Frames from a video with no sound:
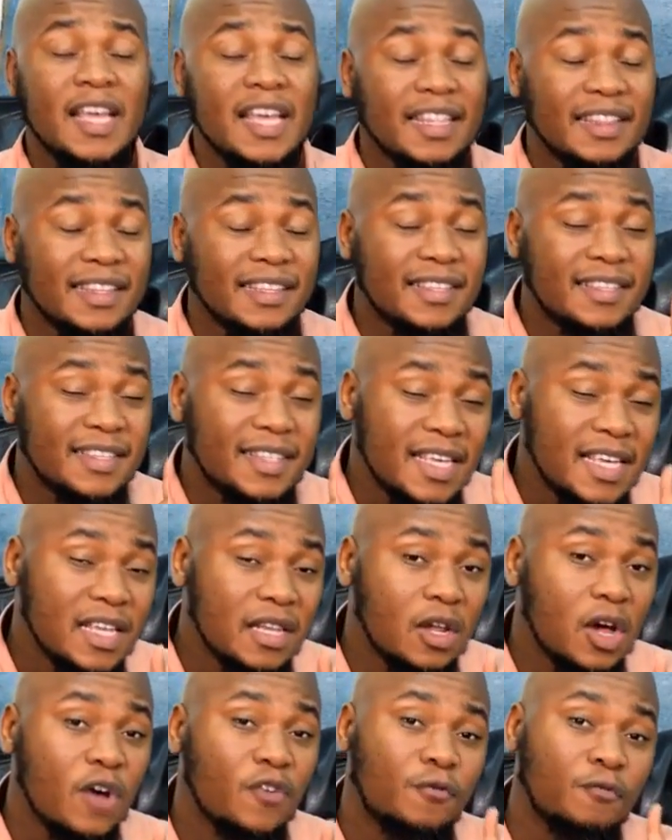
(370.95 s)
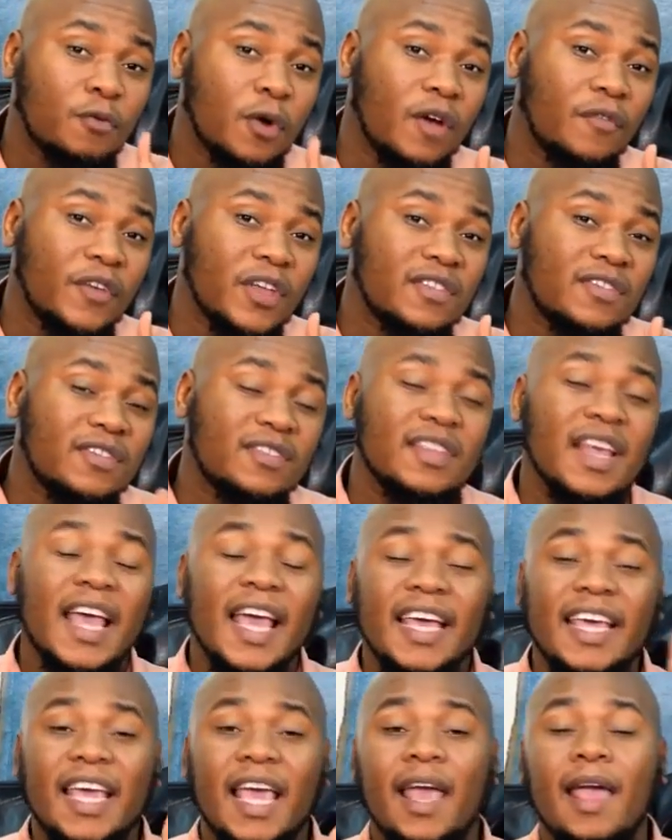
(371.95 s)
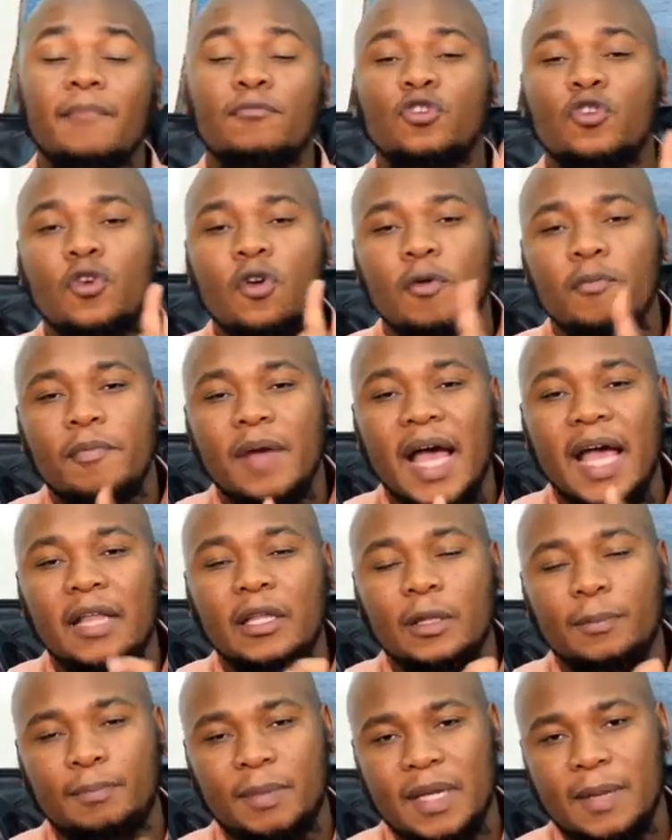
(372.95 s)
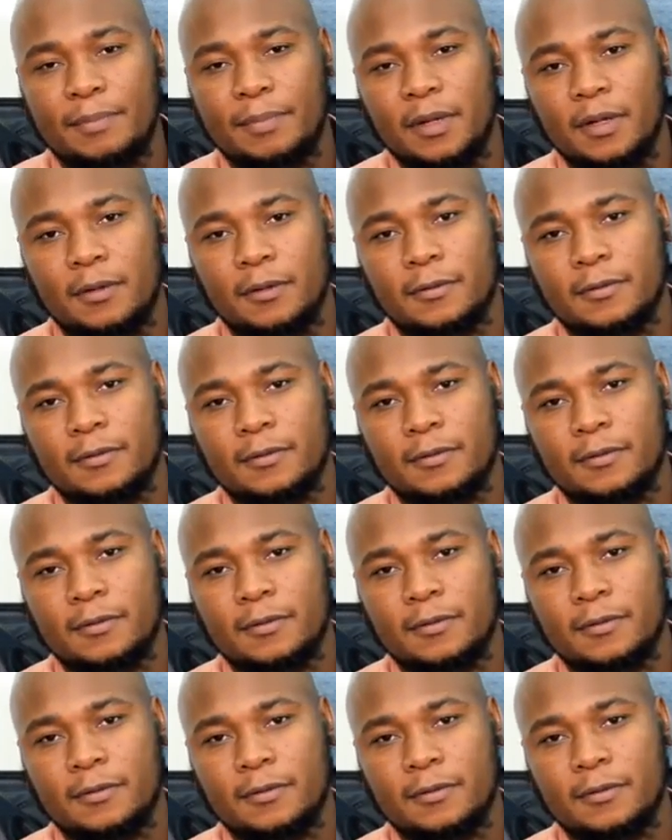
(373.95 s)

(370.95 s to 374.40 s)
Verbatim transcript: the seal of prophets, came to remind the people.